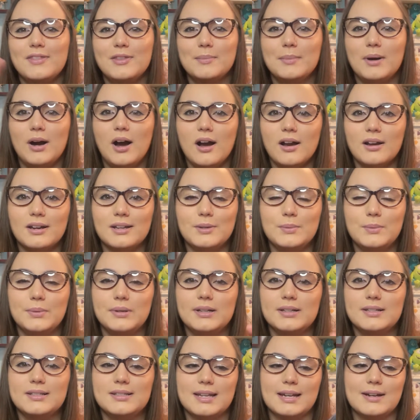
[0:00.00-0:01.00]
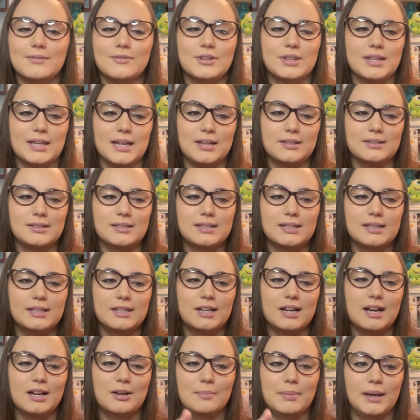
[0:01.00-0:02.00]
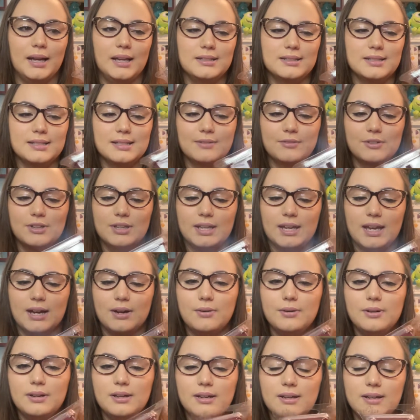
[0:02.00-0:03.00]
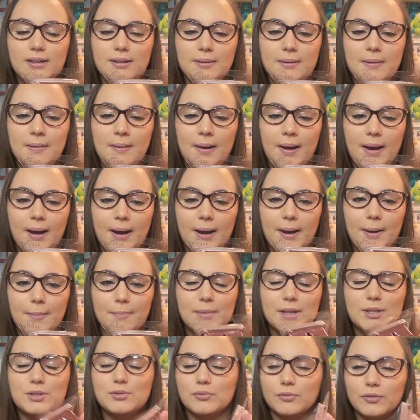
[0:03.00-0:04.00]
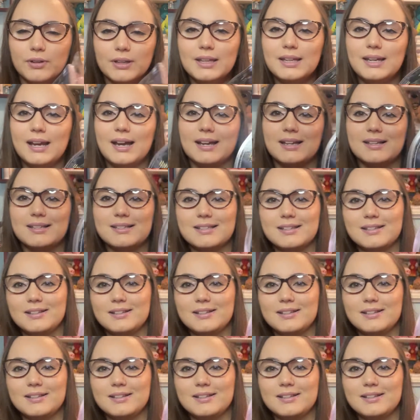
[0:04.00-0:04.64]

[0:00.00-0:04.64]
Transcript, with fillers: the mahogany woods and everything else that's in there kind of balances everything out um, it's really nice